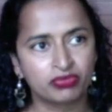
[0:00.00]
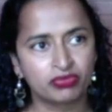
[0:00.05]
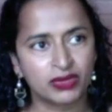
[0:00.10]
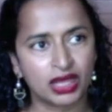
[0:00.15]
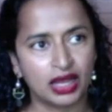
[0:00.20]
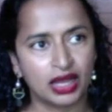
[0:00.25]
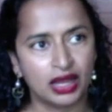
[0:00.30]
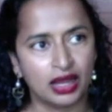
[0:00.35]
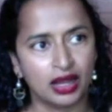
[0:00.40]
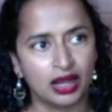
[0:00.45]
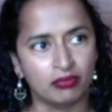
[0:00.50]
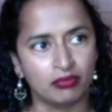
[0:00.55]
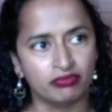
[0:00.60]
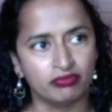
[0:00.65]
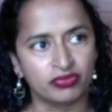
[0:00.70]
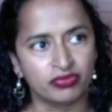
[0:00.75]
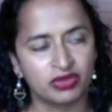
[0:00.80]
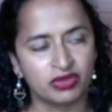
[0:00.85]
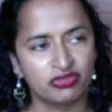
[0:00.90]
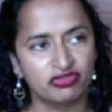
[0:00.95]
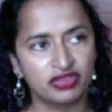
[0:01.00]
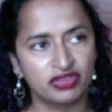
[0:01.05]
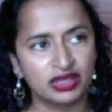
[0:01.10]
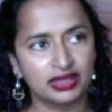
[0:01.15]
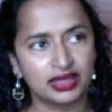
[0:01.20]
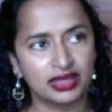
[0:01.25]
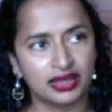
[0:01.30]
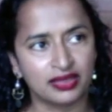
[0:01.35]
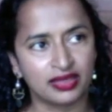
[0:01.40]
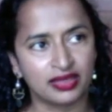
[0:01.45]
um,
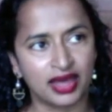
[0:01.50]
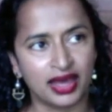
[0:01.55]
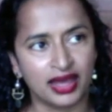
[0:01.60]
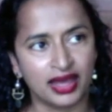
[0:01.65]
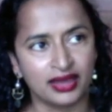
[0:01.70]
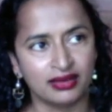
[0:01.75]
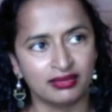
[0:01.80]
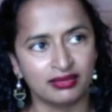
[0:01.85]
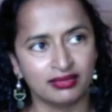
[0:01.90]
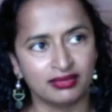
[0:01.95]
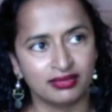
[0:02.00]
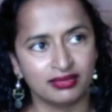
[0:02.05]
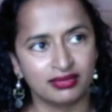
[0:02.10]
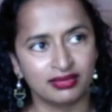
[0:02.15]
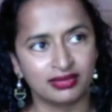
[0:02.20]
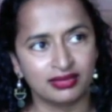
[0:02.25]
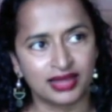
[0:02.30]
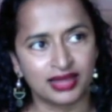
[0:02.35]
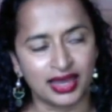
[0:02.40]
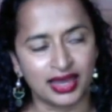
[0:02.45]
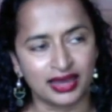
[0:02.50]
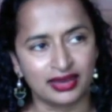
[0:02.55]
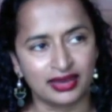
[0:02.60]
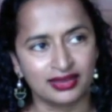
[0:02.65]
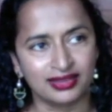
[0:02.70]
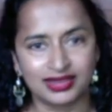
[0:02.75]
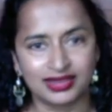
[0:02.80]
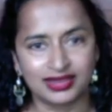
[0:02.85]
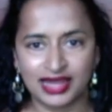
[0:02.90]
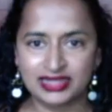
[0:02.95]
feeling that like
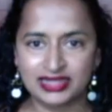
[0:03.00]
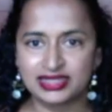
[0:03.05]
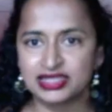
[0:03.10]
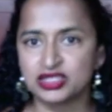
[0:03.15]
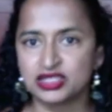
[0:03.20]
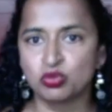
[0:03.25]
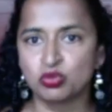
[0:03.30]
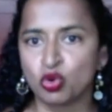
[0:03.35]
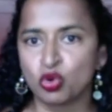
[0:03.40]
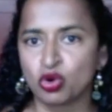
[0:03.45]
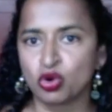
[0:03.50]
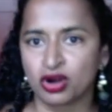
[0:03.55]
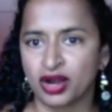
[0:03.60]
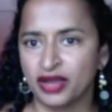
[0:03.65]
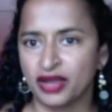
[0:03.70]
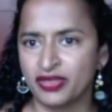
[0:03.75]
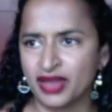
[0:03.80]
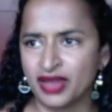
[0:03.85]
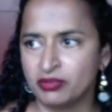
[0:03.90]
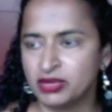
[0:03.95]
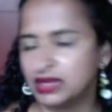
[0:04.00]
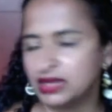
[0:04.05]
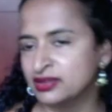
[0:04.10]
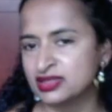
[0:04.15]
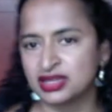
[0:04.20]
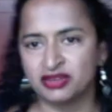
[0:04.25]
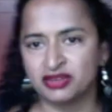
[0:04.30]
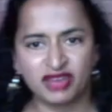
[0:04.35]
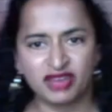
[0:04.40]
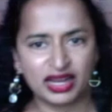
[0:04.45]
less is more and that means that
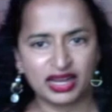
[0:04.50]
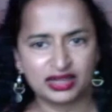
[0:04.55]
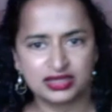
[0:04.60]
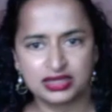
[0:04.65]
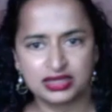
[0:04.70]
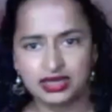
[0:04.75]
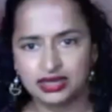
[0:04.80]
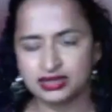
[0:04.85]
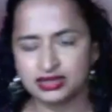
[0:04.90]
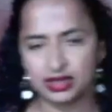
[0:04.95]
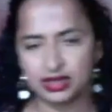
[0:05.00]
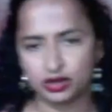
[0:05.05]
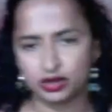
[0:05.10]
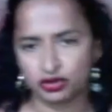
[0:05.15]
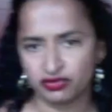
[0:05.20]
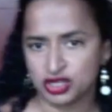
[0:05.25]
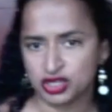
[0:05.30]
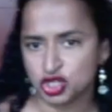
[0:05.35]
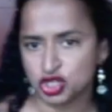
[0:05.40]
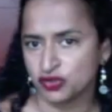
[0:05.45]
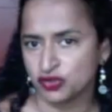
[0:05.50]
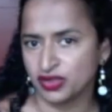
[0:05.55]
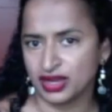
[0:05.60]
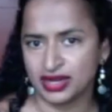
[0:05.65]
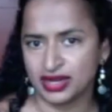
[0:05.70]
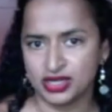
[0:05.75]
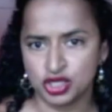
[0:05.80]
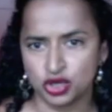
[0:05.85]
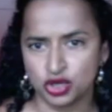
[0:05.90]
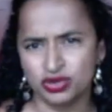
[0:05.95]
a vaccine is an intervention that i
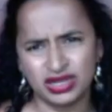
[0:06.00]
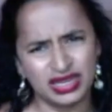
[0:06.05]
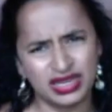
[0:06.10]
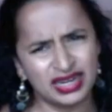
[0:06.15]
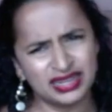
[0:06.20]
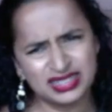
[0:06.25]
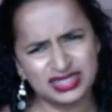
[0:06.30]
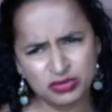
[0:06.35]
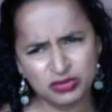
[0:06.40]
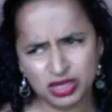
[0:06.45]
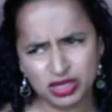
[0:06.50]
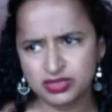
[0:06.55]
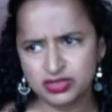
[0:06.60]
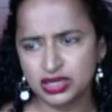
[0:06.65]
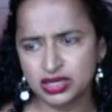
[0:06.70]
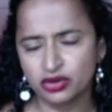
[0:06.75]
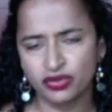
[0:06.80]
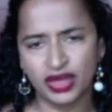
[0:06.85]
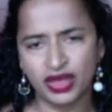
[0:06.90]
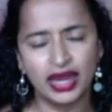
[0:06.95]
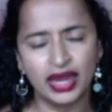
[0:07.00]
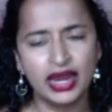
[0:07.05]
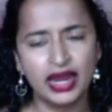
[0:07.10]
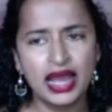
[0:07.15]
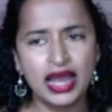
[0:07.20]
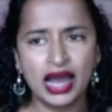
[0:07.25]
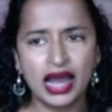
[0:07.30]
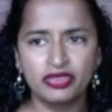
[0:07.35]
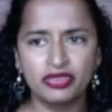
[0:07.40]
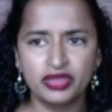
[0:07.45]
don't need i sometimes hear that
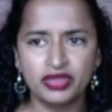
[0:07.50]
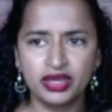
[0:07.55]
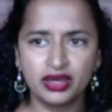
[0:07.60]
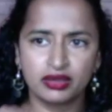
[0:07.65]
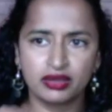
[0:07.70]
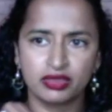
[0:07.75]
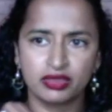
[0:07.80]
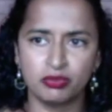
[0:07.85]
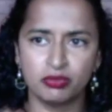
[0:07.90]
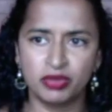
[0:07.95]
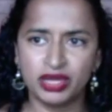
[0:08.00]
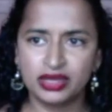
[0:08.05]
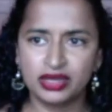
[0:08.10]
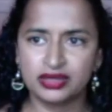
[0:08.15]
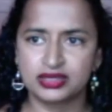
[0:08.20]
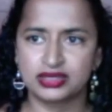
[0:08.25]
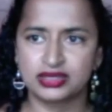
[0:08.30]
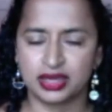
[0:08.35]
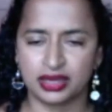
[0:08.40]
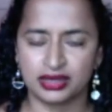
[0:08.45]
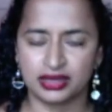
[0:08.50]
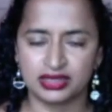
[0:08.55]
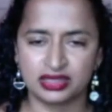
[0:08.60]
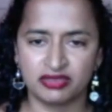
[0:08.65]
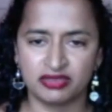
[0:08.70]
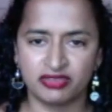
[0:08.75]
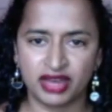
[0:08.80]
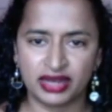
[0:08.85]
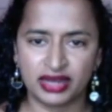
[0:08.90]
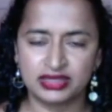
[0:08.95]
i think the biggest thing is that
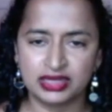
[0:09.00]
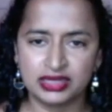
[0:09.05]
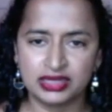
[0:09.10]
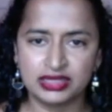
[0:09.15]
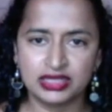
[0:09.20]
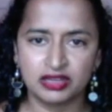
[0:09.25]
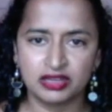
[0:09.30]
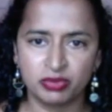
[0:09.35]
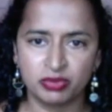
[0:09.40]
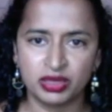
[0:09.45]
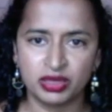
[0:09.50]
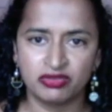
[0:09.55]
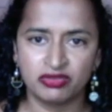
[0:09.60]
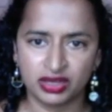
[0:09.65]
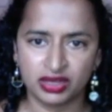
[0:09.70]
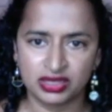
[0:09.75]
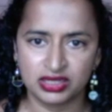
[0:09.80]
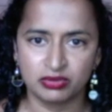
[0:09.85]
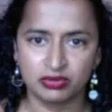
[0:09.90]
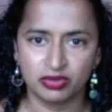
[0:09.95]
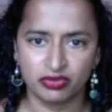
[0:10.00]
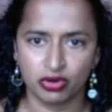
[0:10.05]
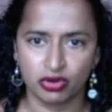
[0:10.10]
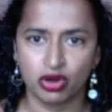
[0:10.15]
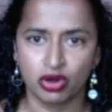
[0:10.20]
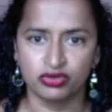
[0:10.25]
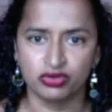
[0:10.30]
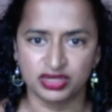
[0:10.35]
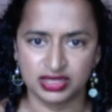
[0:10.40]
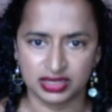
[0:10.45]
vaccines have been a victim of their
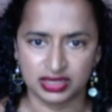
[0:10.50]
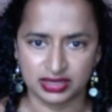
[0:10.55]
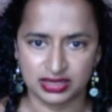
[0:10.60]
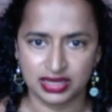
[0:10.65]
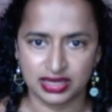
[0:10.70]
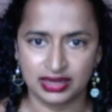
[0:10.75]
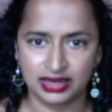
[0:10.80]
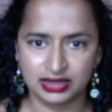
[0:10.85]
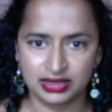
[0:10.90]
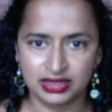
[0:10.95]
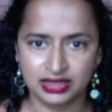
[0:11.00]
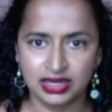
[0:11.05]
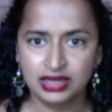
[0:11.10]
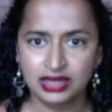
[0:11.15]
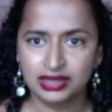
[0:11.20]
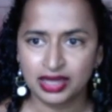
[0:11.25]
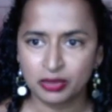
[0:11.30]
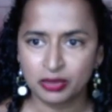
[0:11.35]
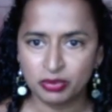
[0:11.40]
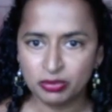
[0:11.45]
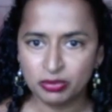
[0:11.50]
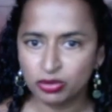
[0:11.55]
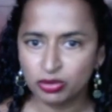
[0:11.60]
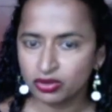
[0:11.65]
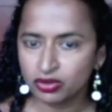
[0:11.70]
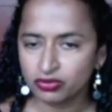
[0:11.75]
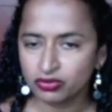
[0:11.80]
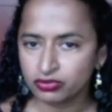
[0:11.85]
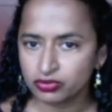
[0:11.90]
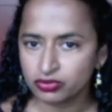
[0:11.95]
own success like
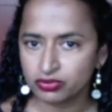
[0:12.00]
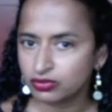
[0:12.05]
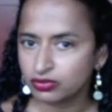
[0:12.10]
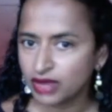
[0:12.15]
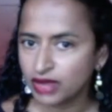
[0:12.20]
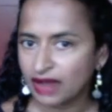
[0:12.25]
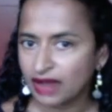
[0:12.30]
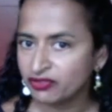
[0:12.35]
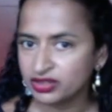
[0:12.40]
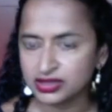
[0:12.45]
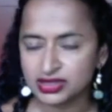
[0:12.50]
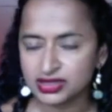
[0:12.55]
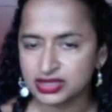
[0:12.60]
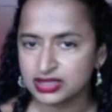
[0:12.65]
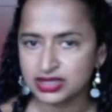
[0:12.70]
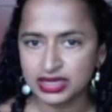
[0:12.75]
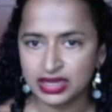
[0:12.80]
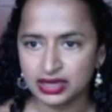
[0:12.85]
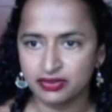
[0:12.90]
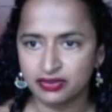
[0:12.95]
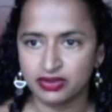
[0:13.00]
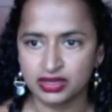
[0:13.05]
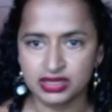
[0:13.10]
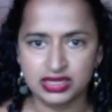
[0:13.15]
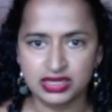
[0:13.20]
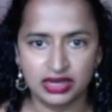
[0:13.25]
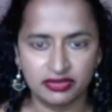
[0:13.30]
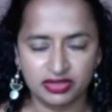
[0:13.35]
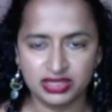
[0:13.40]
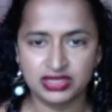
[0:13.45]
people haven't seen the
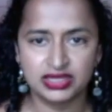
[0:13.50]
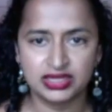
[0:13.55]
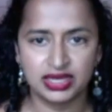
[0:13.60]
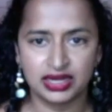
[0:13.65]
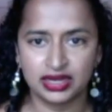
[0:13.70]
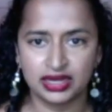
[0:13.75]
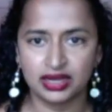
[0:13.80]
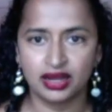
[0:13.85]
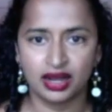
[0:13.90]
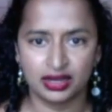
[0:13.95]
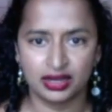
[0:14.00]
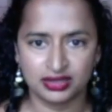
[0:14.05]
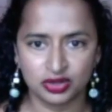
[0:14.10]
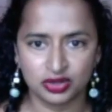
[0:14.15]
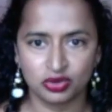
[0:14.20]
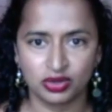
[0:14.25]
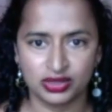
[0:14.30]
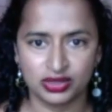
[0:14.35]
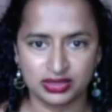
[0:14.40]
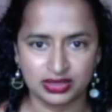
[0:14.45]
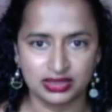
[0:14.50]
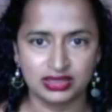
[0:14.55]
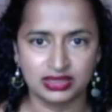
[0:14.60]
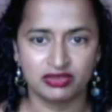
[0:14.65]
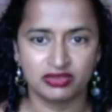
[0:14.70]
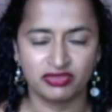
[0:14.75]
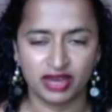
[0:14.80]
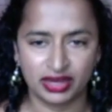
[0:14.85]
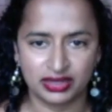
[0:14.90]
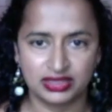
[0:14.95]
devastating consequences of
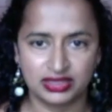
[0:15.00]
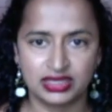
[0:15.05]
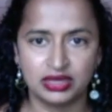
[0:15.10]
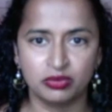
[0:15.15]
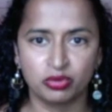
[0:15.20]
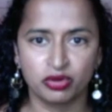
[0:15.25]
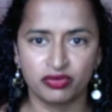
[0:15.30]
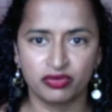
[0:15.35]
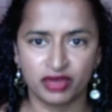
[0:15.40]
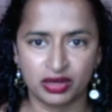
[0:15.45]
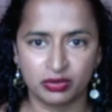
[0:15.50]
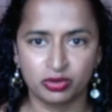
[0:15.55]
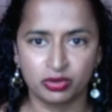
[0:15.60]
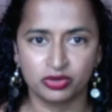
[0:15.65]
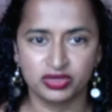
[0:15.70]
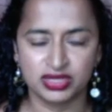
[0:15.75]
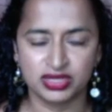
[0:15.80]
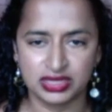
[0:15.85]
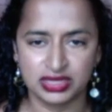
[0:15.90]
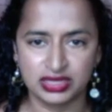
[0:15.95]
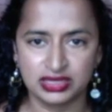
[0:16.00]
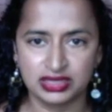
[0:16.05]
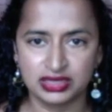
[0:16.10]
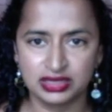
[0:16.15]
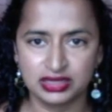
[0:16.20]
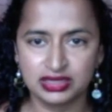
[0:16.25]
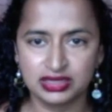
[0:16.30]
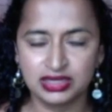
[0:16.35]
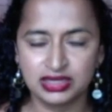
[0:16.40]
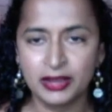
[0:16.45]
vaccine preventable
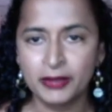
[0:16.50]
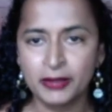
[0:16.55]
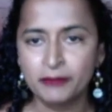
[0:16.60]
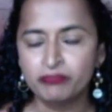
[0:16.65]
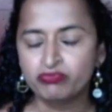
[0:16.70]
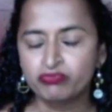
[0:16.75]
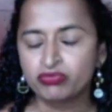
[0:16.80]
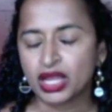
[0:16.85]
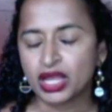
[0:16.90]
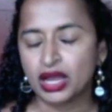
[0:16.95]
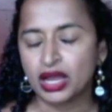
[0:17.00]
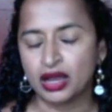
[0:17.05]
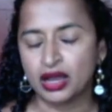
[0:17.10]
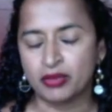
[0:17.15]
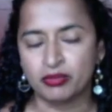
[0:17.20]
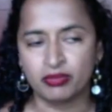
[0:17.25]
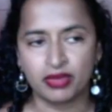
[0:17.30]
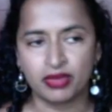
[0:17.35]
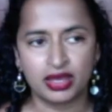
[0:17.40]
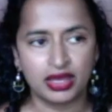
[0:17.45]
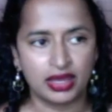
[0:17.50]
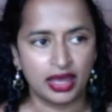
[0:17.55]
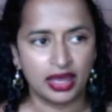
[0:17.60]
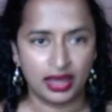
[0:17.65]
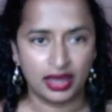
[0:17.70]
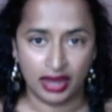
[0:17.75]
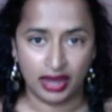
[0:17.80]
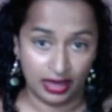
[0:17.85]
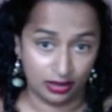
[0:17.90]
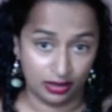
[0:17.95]
diseases um, at,
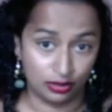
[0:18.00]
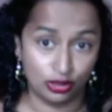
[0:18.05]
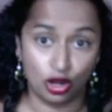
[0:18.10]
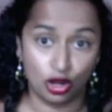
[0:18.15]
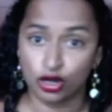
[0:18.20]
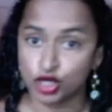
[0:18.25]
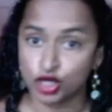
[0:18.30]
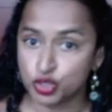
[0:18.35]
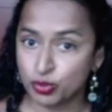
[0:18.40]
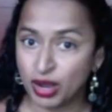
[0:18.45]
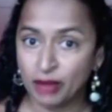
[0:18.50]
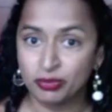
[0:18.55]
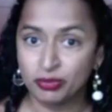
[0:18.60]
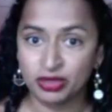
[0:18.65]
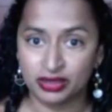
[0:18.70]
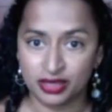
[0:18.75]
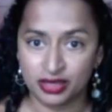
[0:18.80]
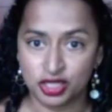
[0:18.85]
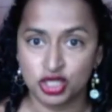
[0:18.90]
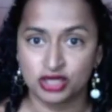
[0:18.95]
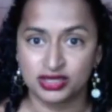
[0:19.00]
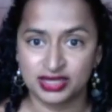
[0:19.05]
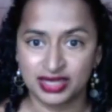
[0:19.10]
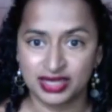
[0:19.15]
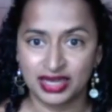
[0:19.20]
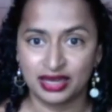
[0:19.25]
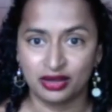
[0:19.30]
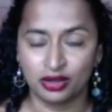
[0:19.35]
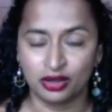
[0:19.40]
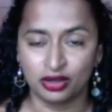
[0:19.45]
at, a large population scale.